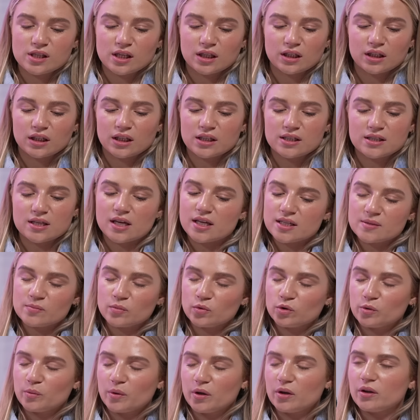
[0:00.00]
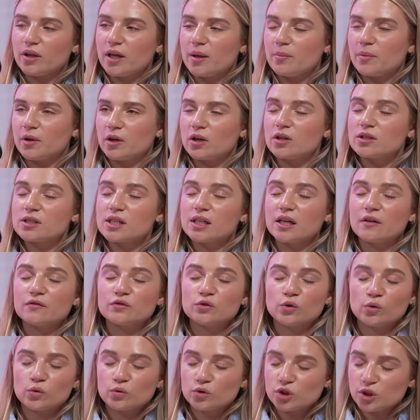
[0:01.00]
think it says more about them than us. And I've
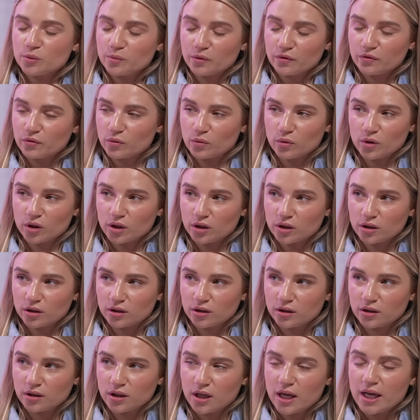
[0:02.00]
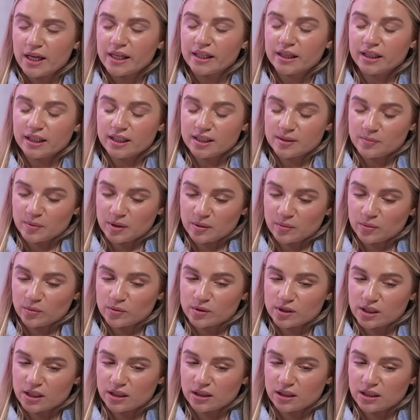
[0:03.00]
told you before, these people
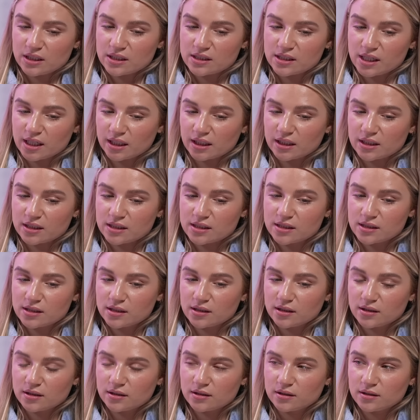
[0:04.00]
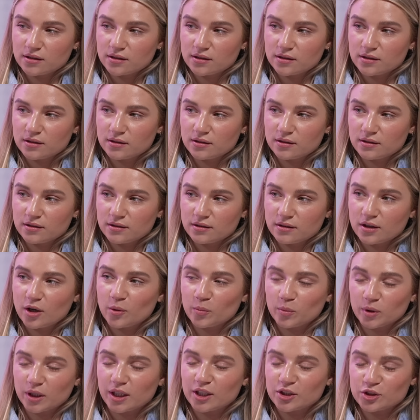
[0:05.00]
saying these things are
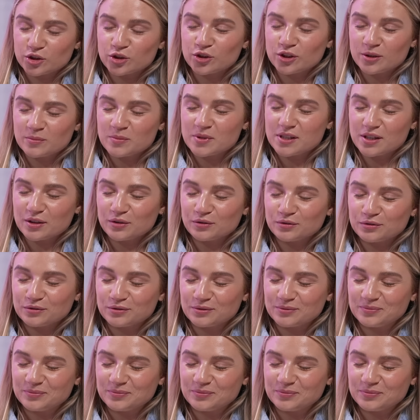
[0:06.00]
pleasuring themselves.